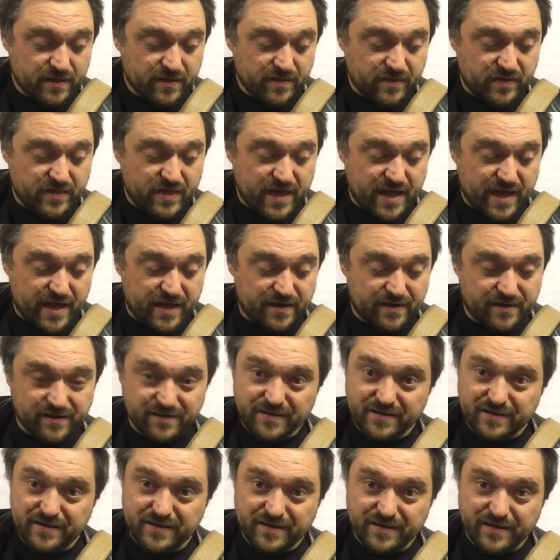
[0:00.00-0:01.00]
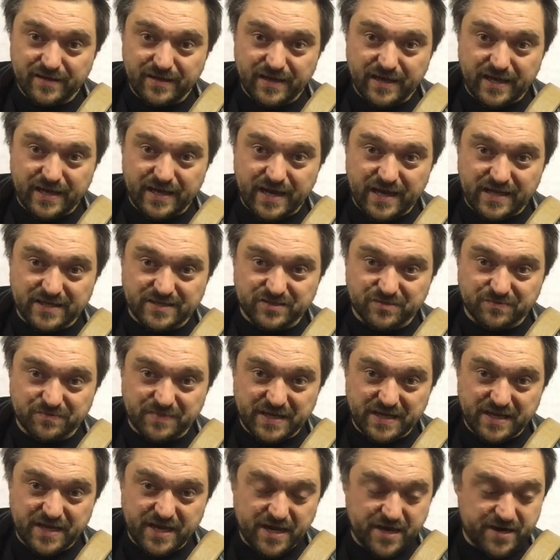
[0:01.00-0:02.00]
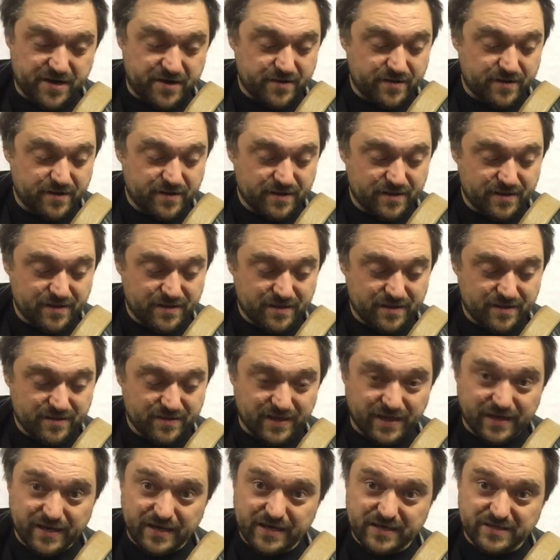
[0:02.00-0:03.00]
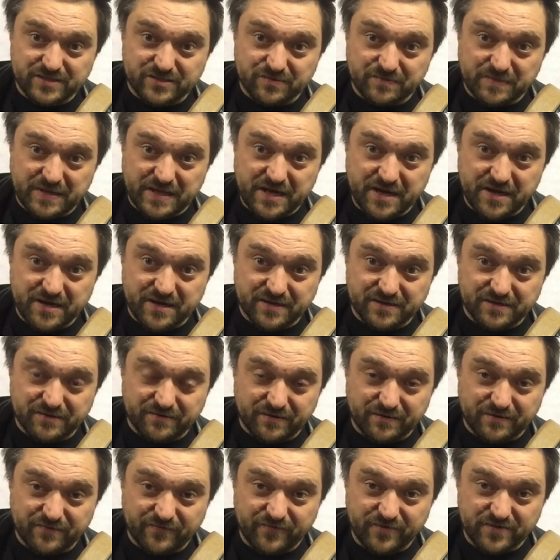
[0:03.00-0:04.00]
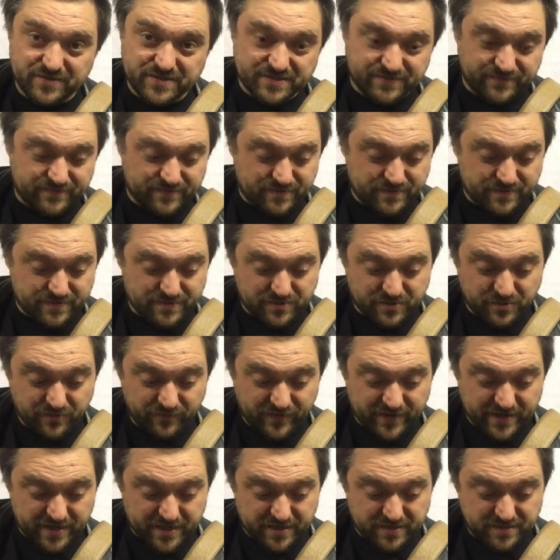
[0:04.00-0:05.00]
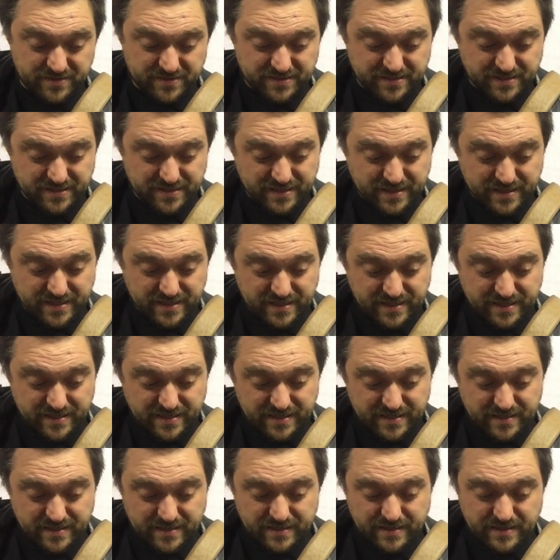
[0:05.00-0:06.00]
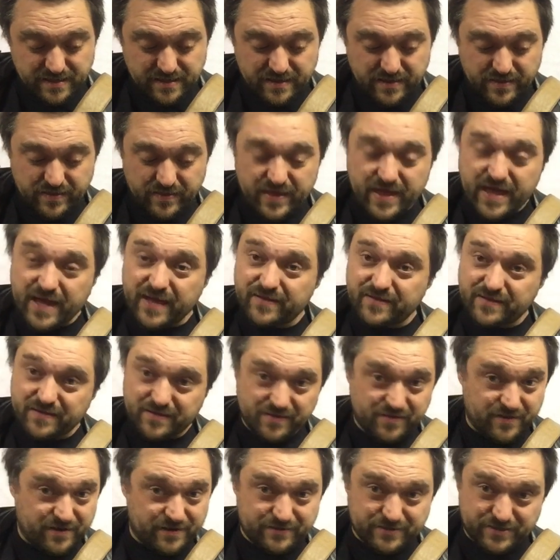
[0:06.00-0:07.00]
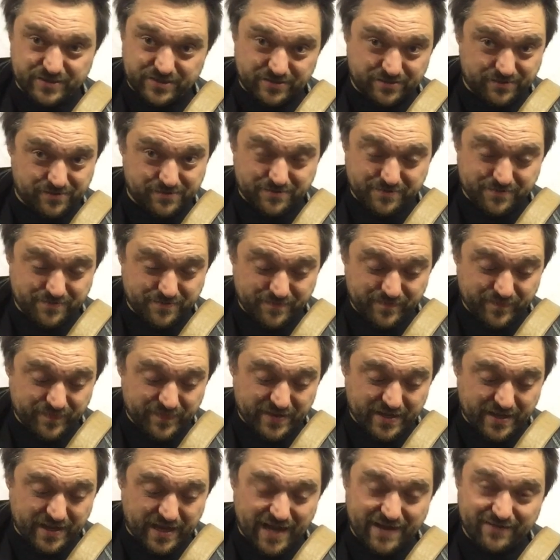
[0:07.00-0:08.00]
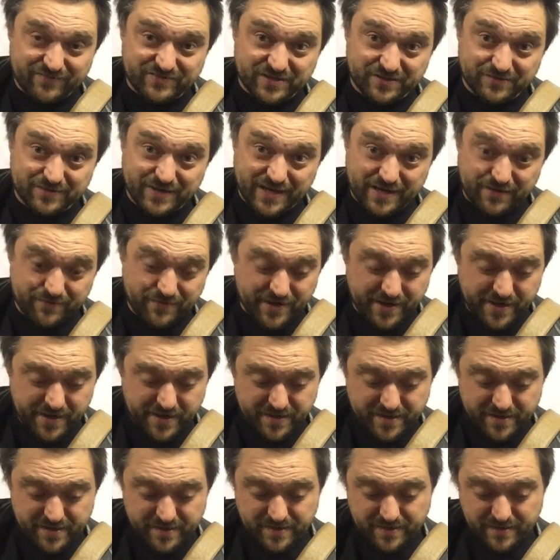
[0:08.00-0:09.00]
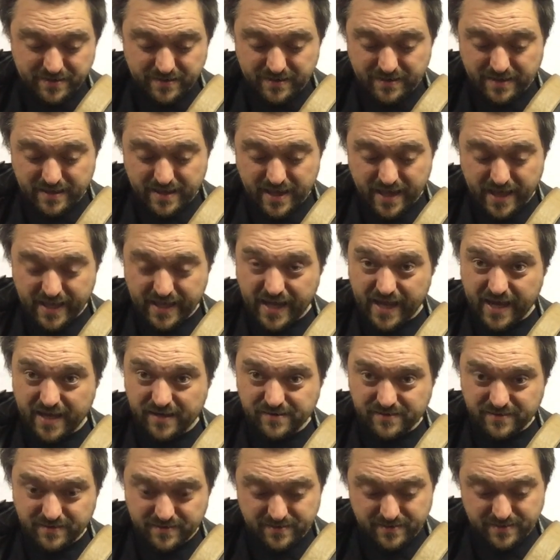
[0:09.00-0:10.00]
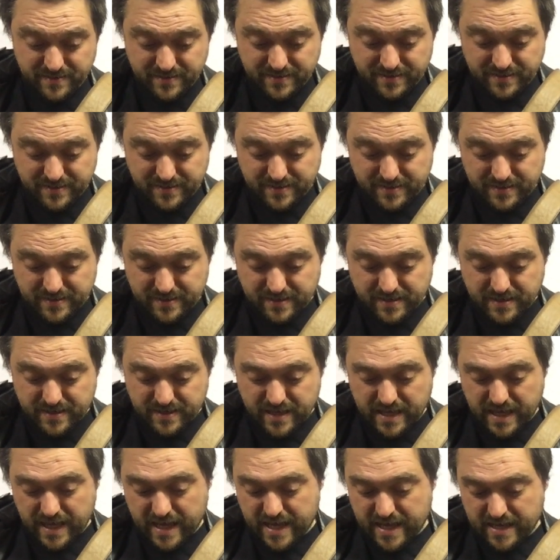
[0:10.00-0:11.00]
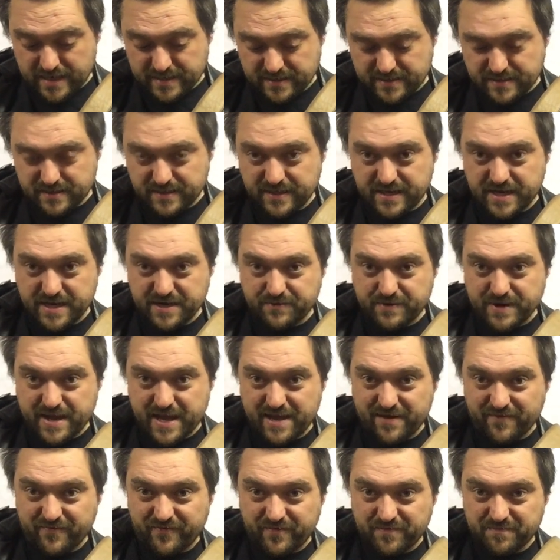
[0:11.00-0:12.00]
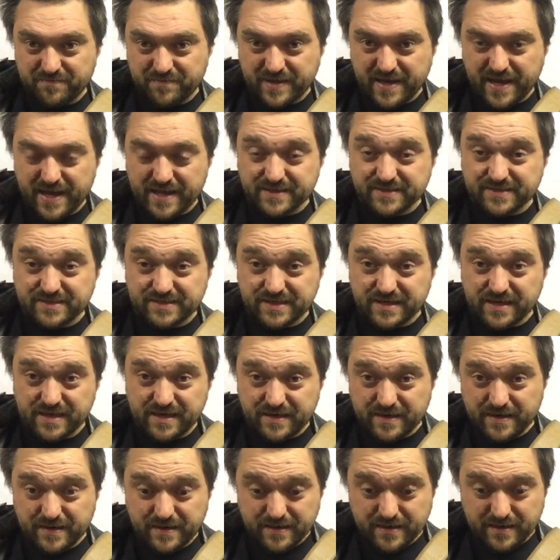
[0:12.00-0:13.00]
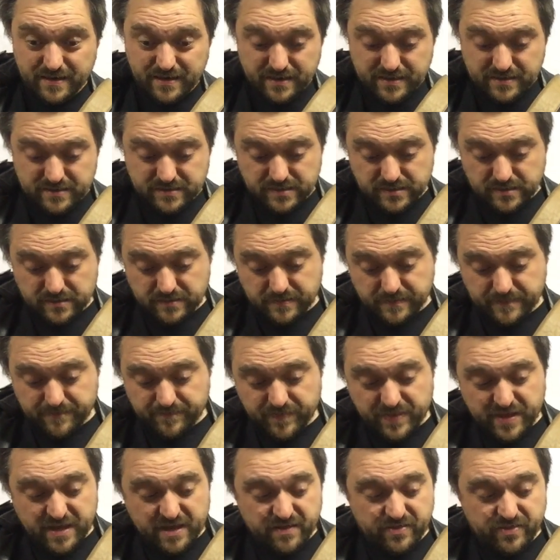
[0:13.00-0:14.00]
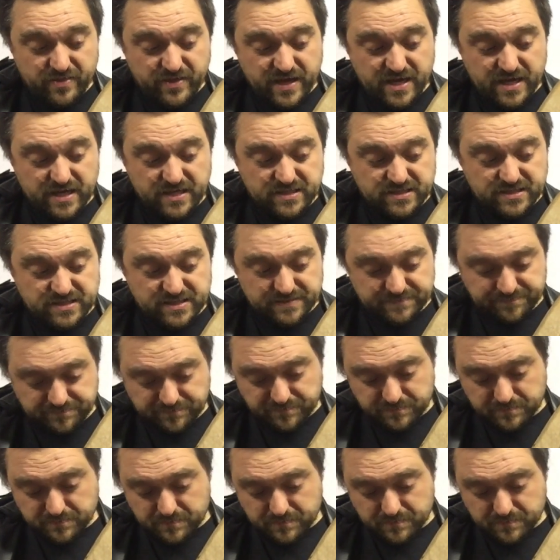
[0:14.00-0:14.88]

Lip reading: then it has to be here, then it has to be here under our first 2 fingers, then there's no half tone anywhere again, and here we have B and C. So these